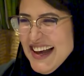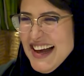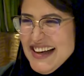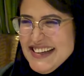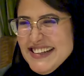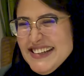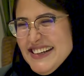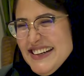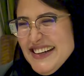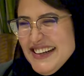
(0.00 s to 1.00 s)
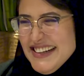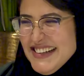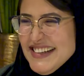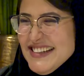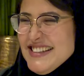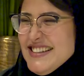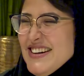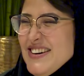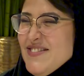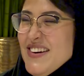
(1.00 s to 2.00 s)
Yeah.
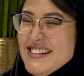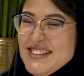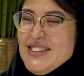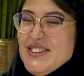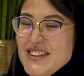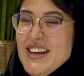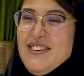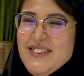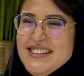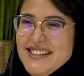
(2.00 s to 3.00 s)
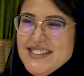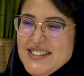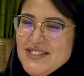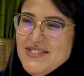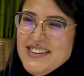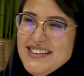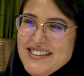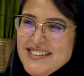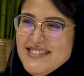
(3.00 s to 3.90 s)
So, but they were successful.